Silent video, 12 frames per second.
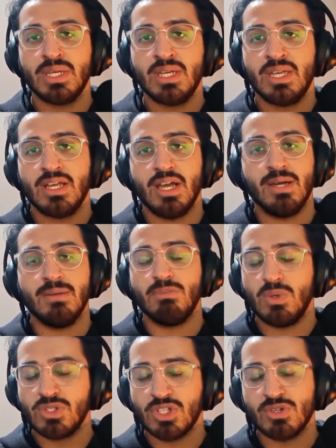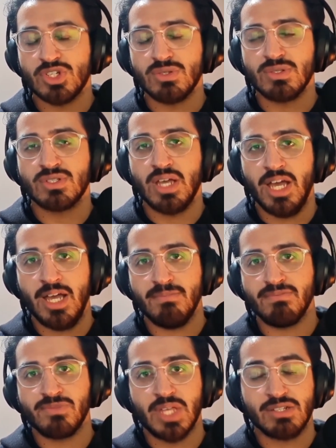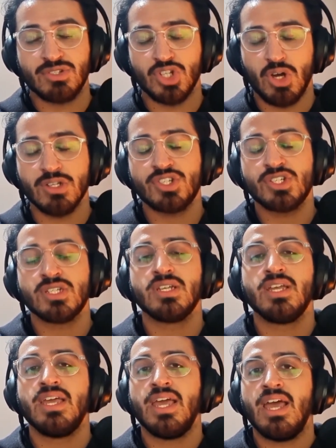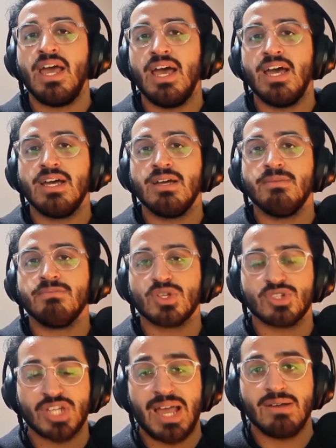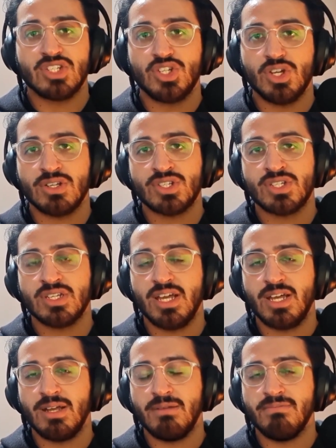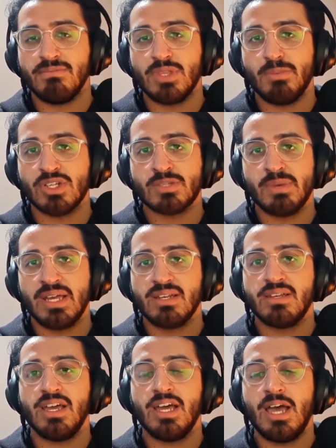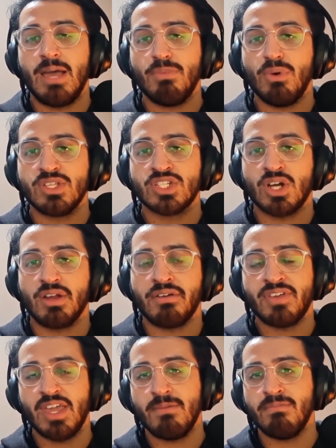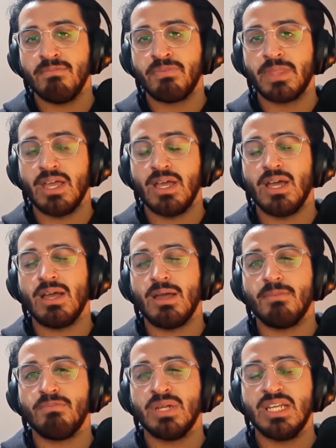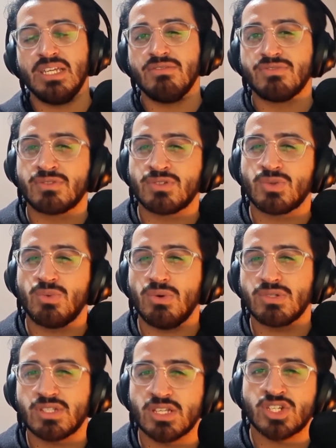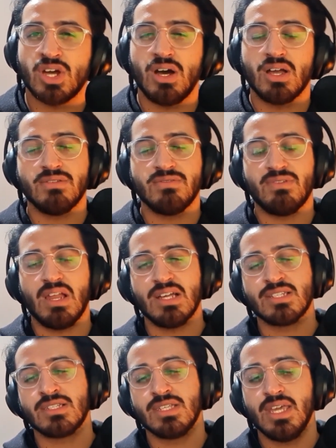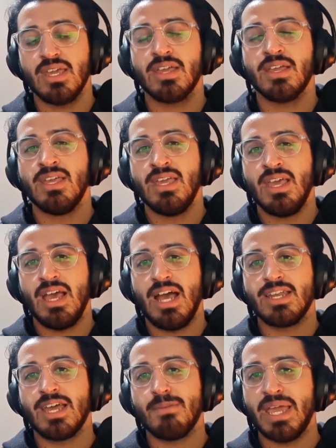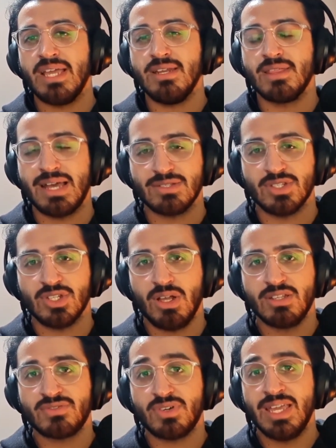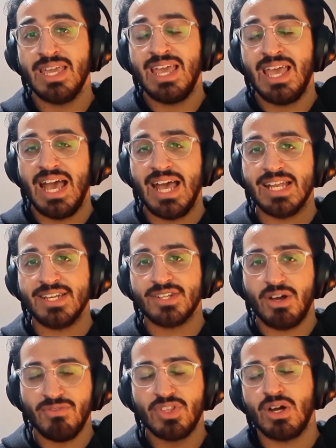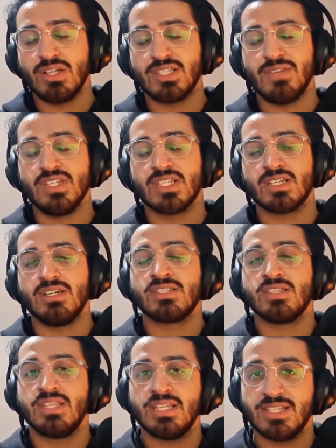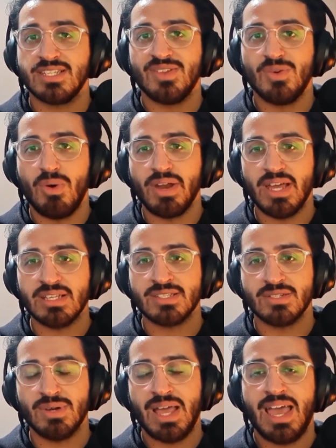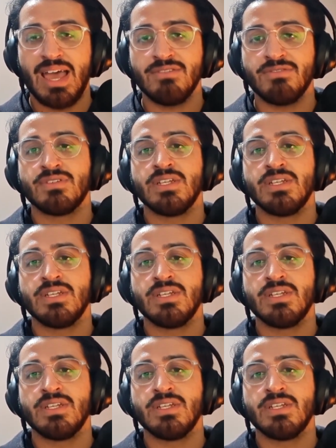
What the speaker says: all socials. That's Josh. So shout out to Josh, the boss man. I bought this card off him, I believe towards the start of last year, and I paid $1,000 for it. And of the cards I've discussed, this is the one I still have,